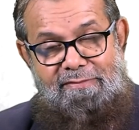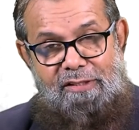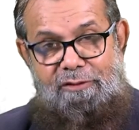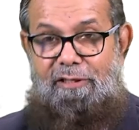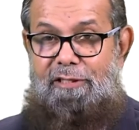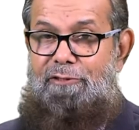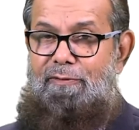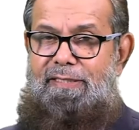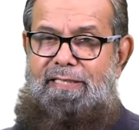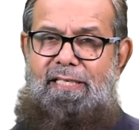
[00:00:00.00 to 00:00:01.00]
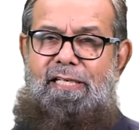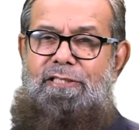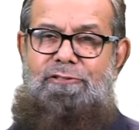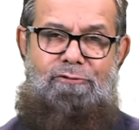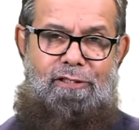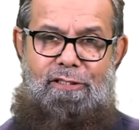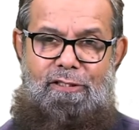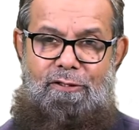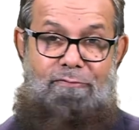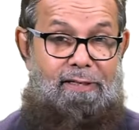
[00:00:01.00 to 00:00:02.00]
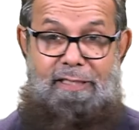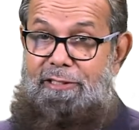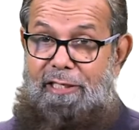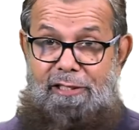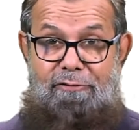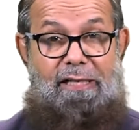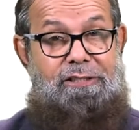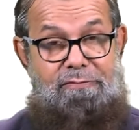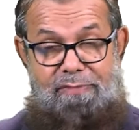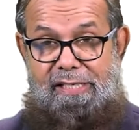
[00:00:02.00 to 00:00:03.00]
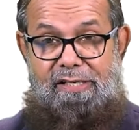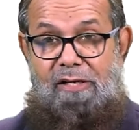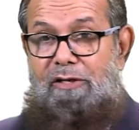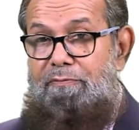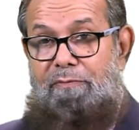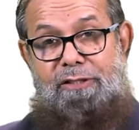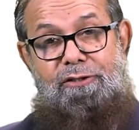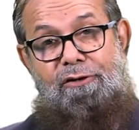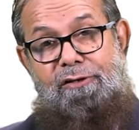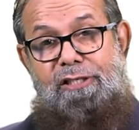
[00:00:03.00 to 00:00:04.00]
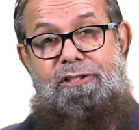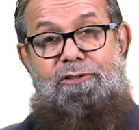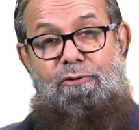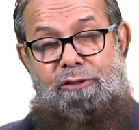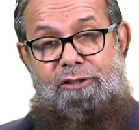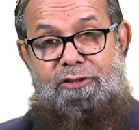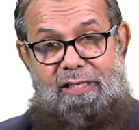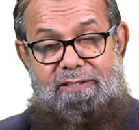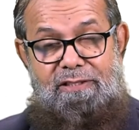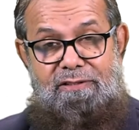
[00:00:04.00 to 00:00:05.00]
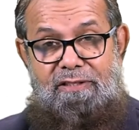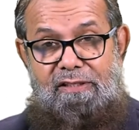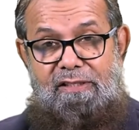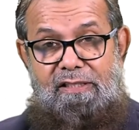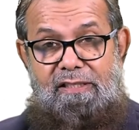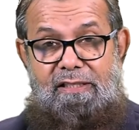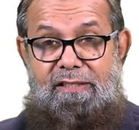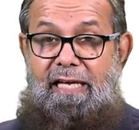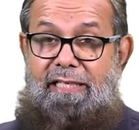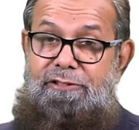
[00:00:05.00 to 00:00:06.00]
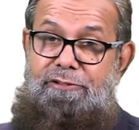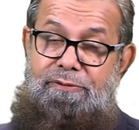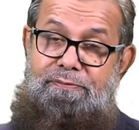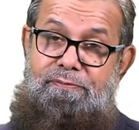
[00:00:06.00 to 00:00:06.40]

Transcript: So there is no exact history when exactly writing began. But early stories tells us that uh,